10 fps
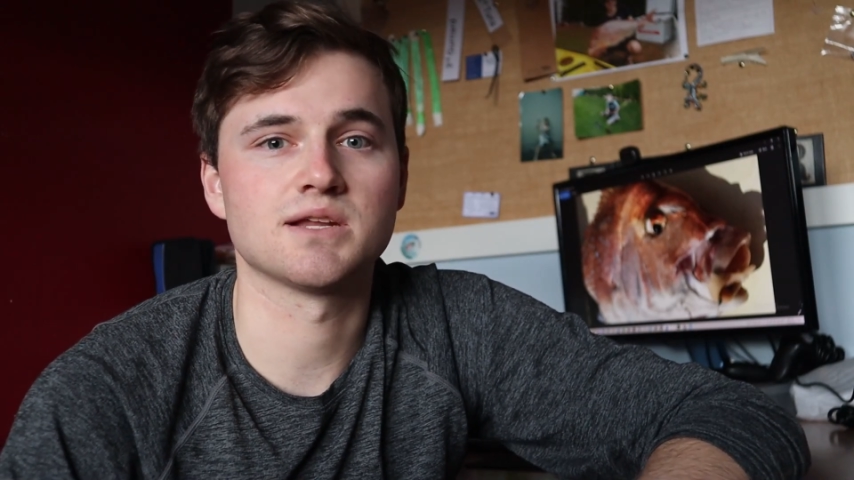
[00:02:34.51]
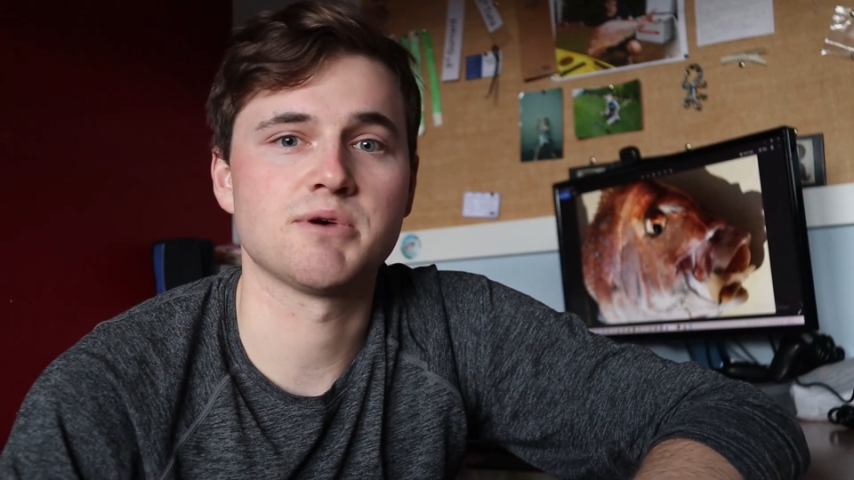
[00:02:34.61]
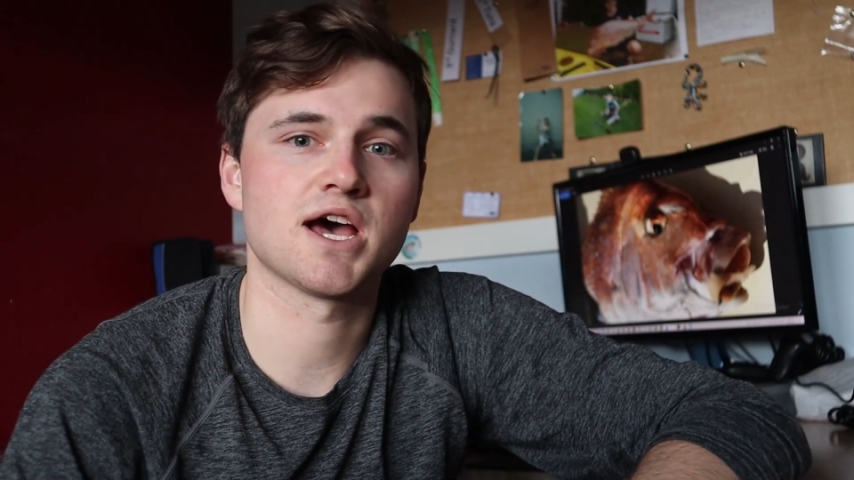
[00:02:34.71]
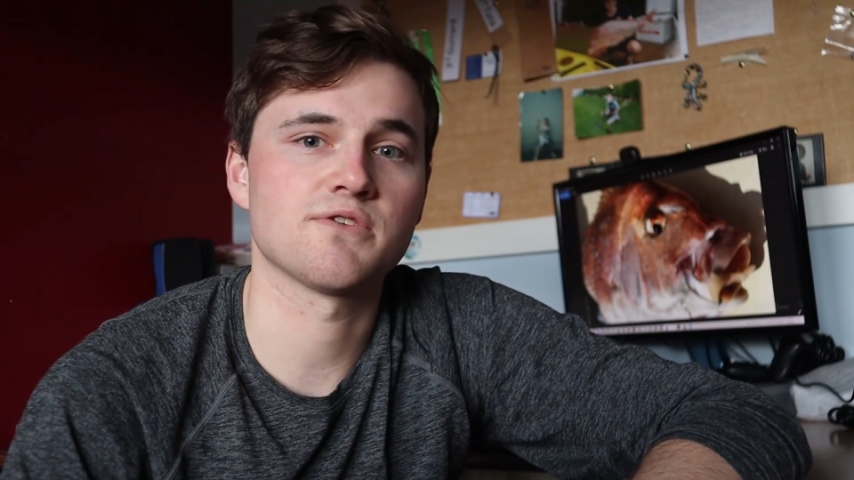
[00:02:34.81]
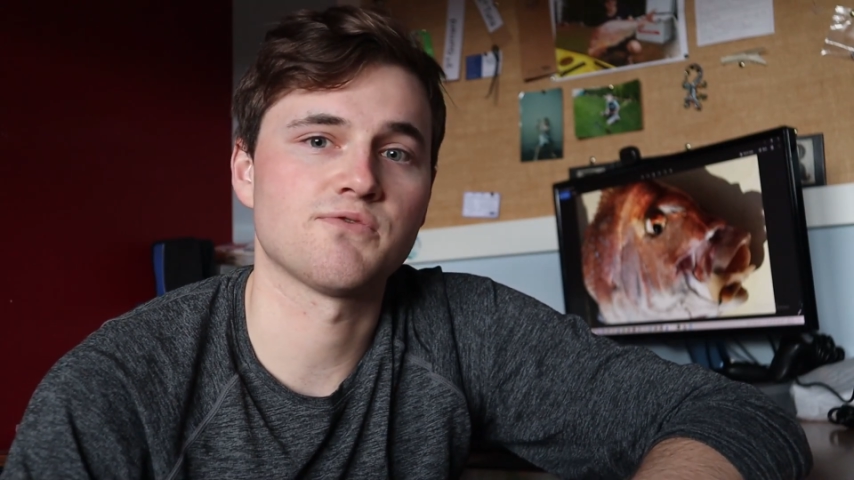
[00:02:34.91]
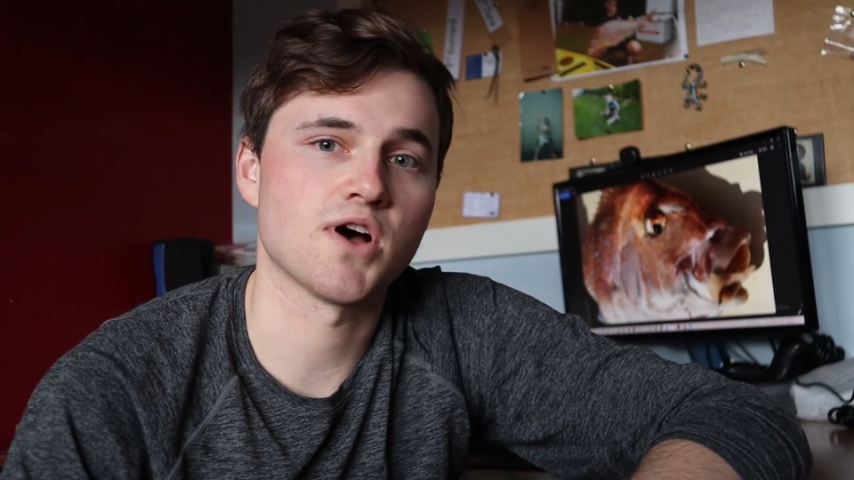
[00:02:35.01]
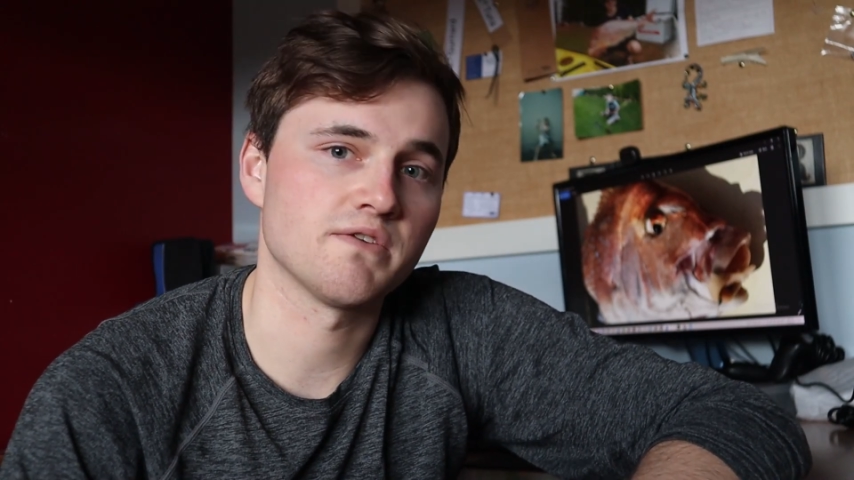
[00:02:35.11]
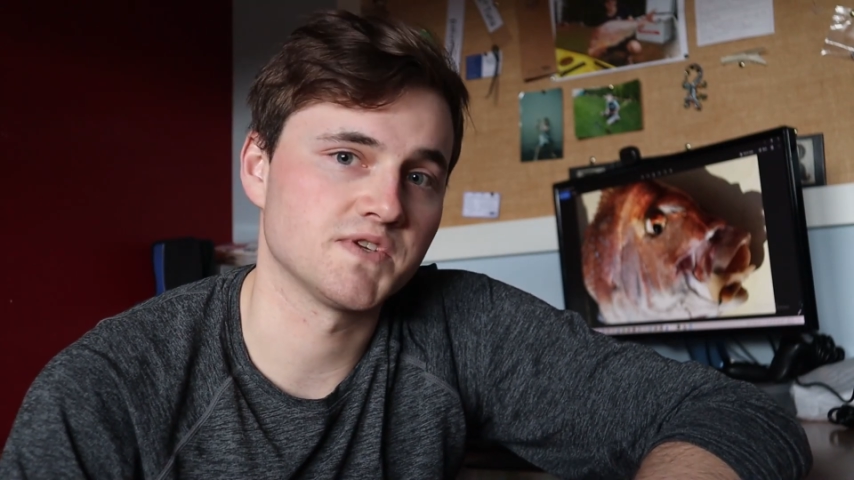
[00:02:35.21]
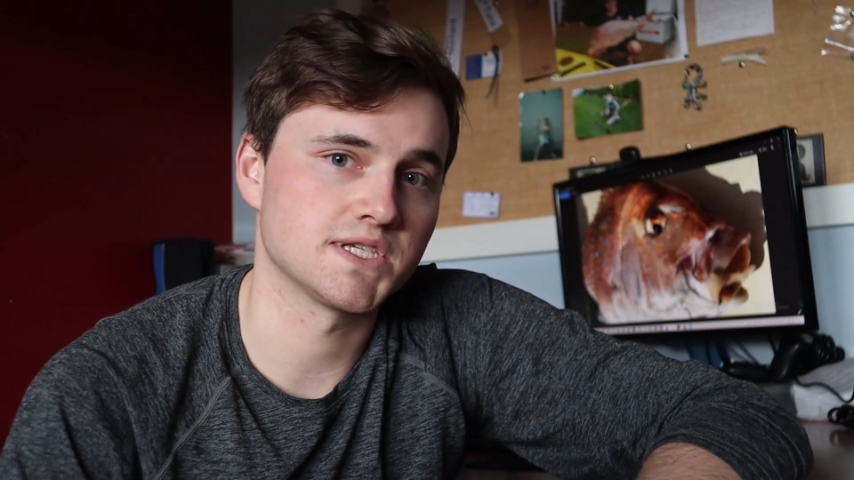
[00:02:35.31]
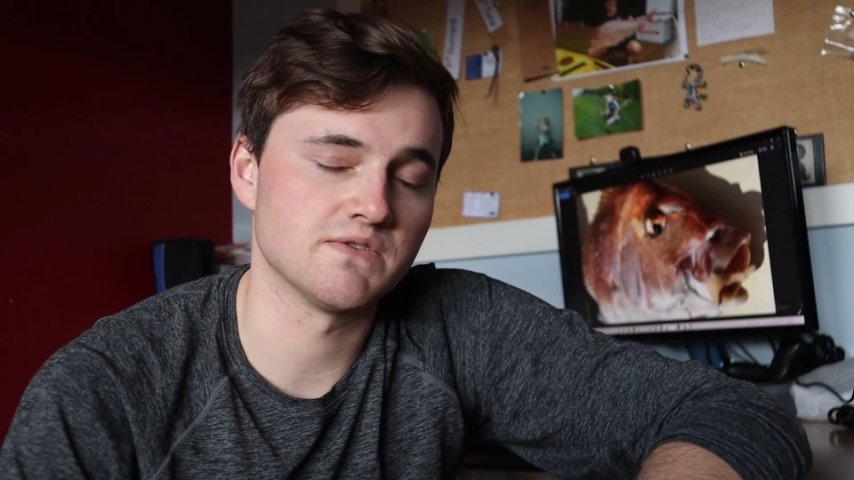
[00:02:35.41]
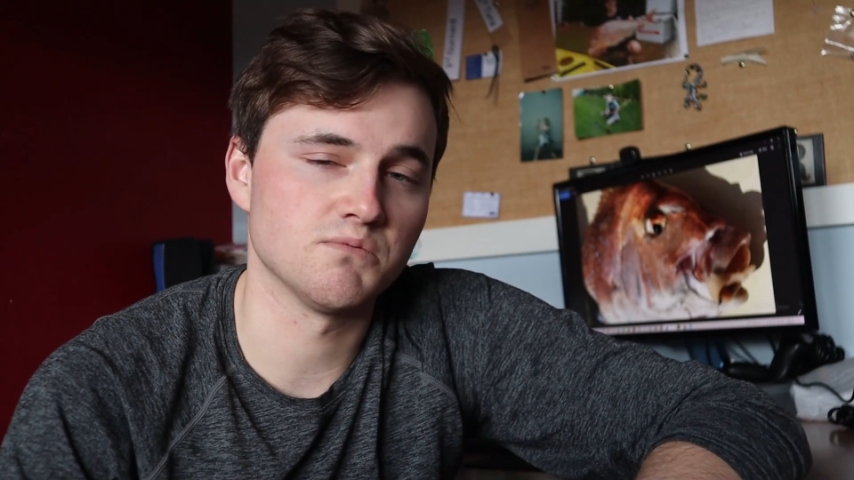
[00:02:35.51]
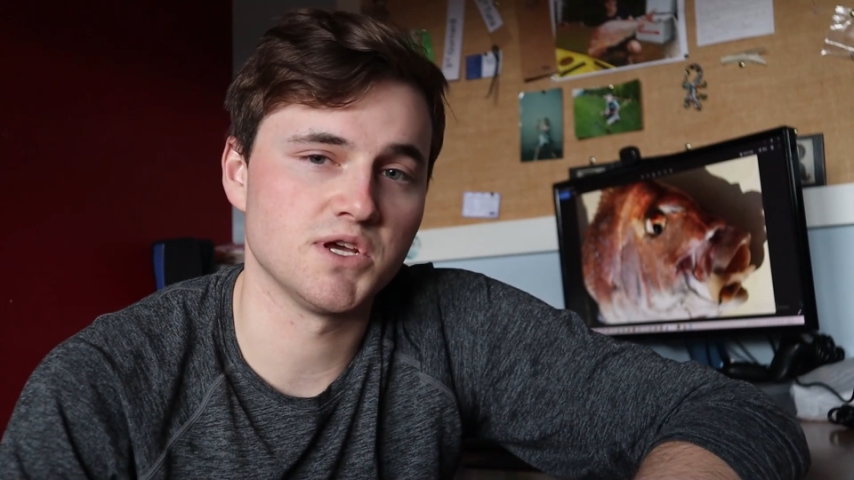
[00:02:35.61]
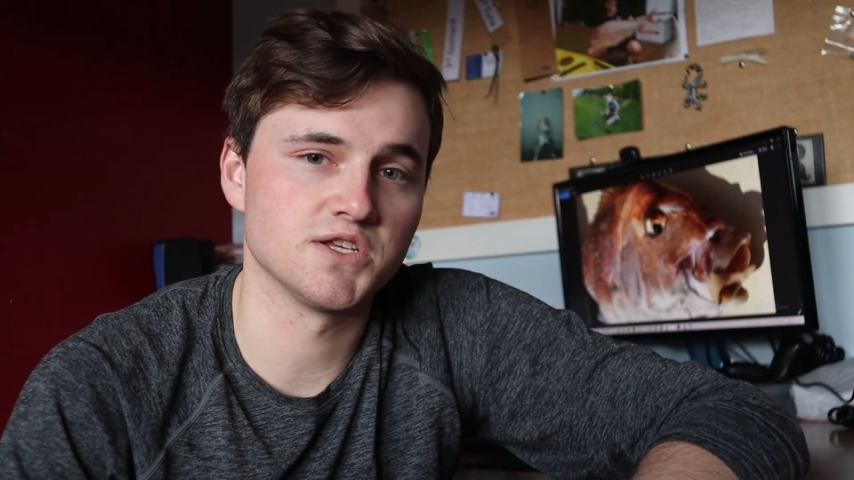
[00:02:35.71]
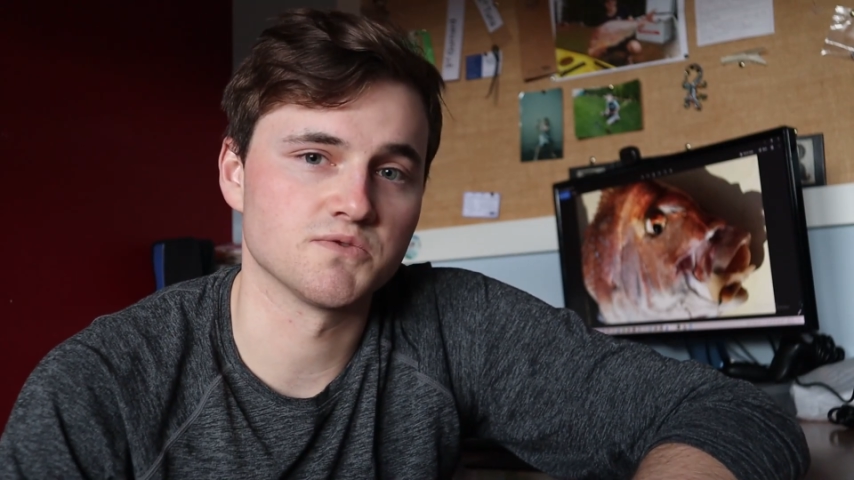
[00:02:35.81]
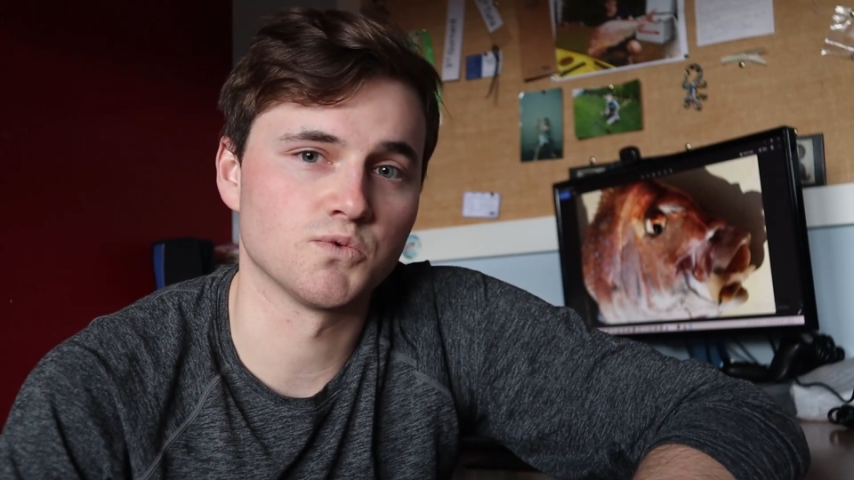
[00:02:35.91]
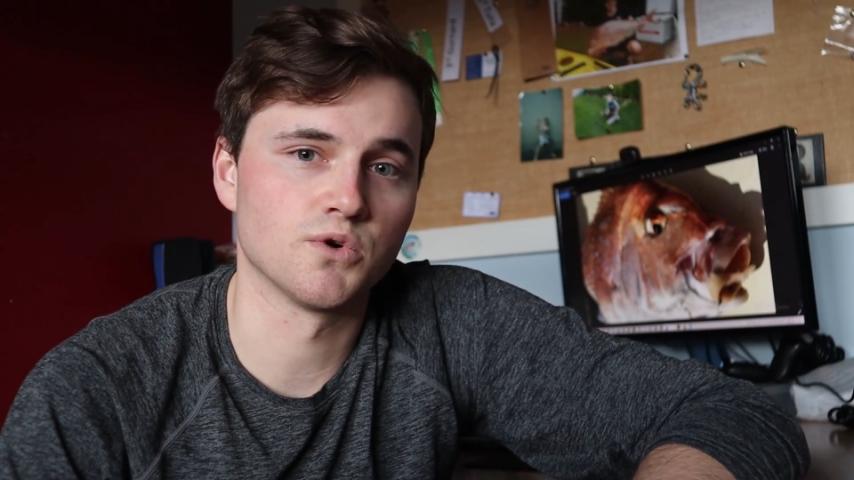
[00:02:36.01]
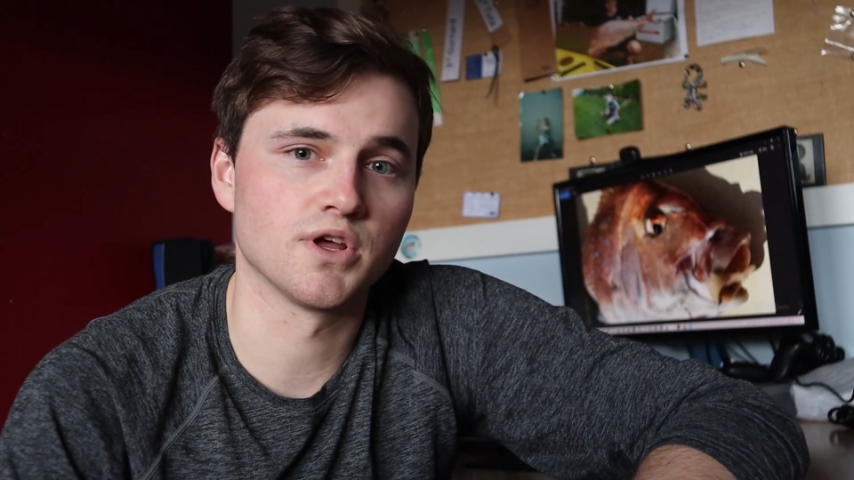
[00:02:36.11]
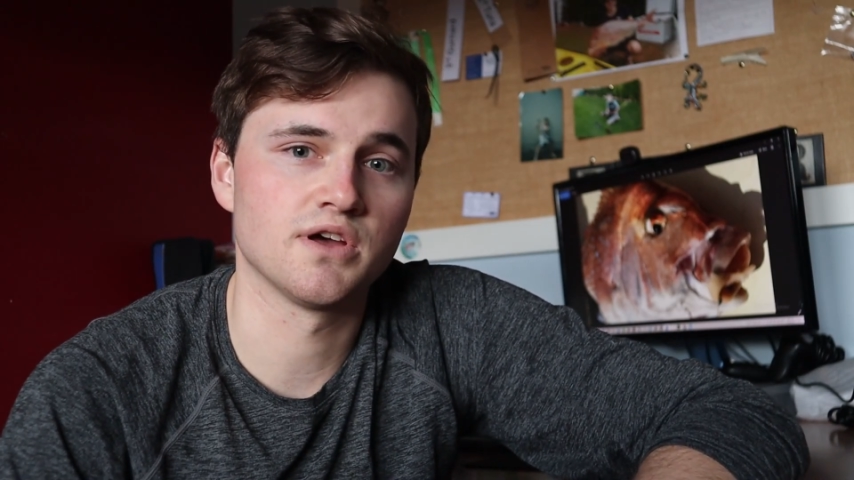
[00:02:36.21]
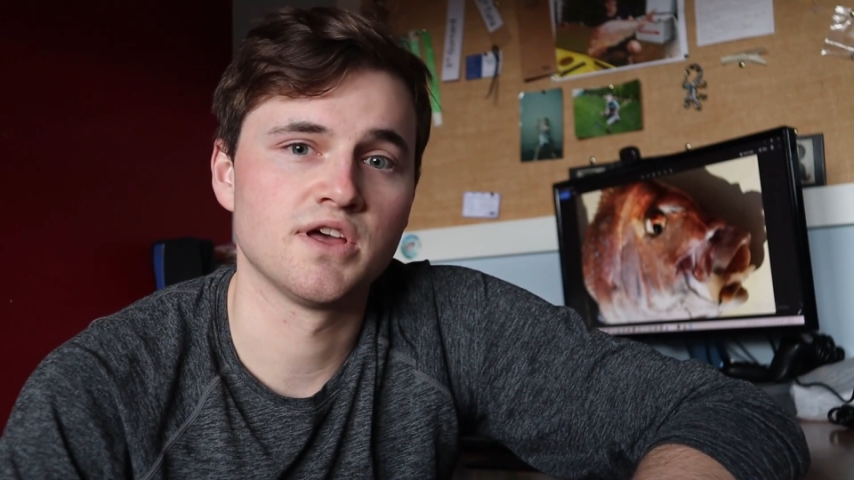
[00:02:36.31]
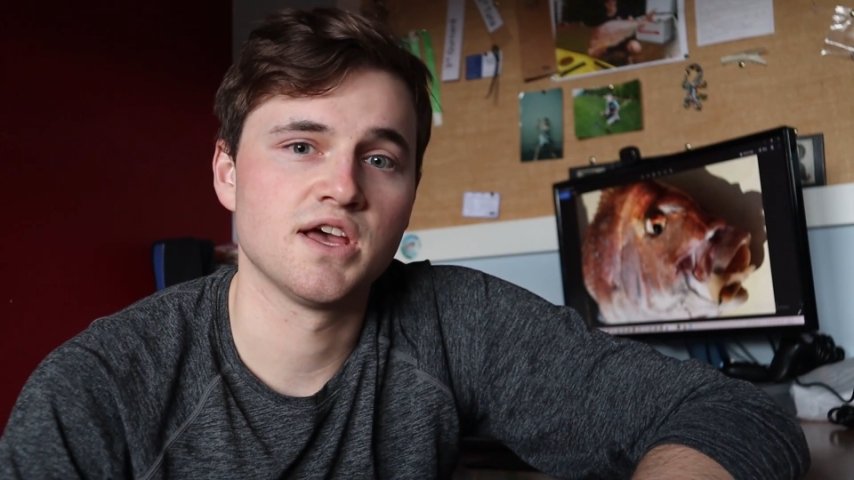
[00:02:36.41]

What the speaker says: and about 5 to 7 meters of water,